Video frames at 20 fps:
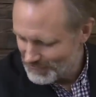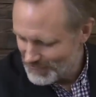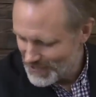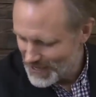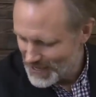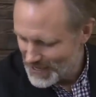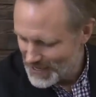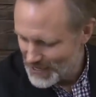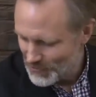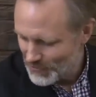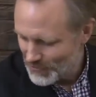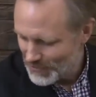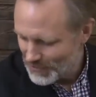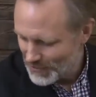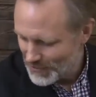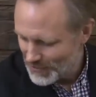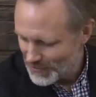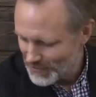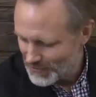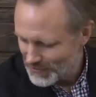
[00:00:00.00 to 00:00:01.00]
that he would
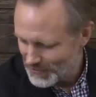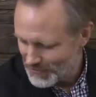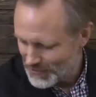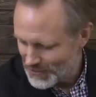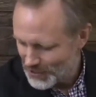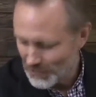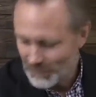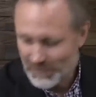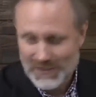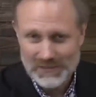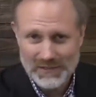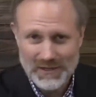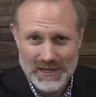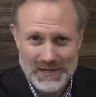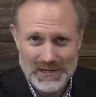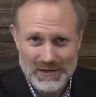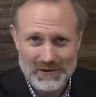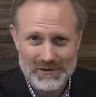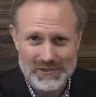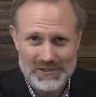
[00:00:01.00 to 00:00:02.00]
think a service
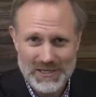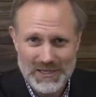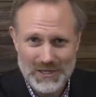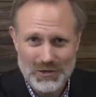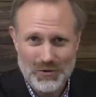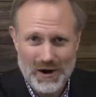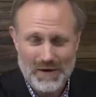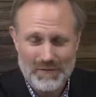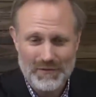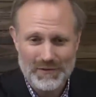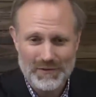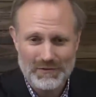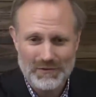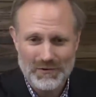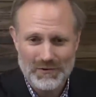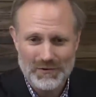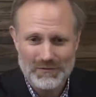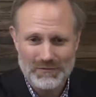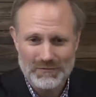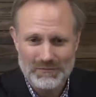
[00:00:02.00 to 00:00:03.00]
like yours that you offer
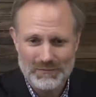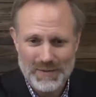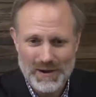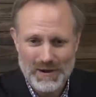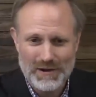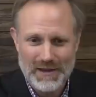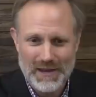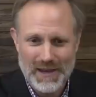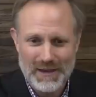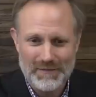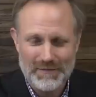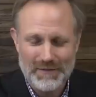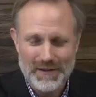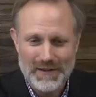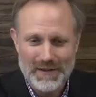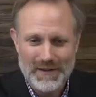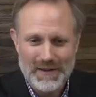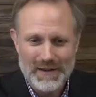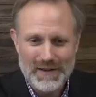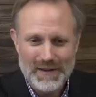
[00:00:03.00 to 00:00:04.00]
through Bear Cave
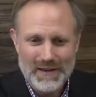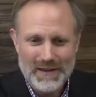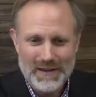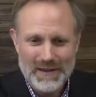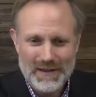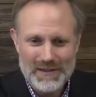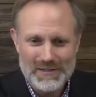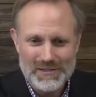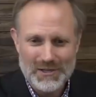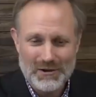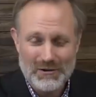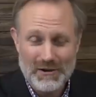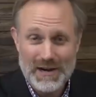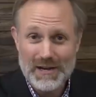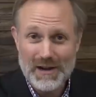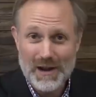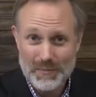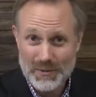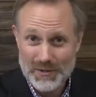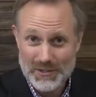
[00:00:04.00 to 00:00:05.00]
is a
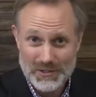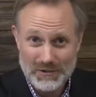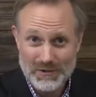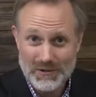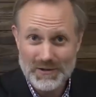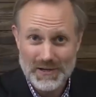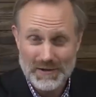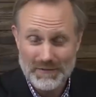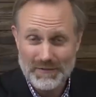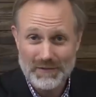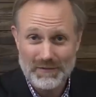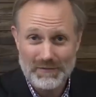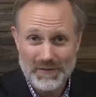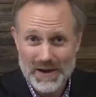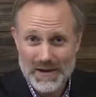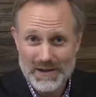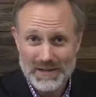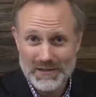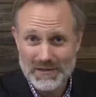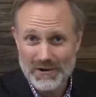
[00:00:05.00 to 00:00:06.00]
great opportunity for
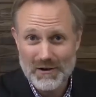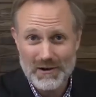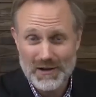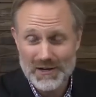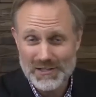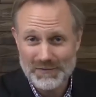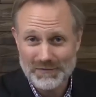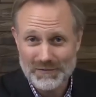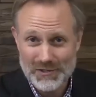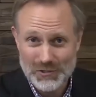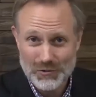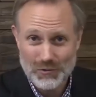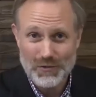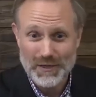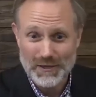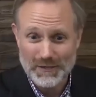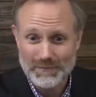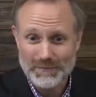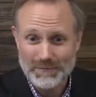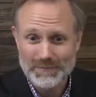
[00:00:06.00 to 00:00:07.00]
finding targets for
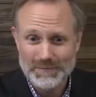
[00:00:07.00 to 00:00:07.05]
shorting.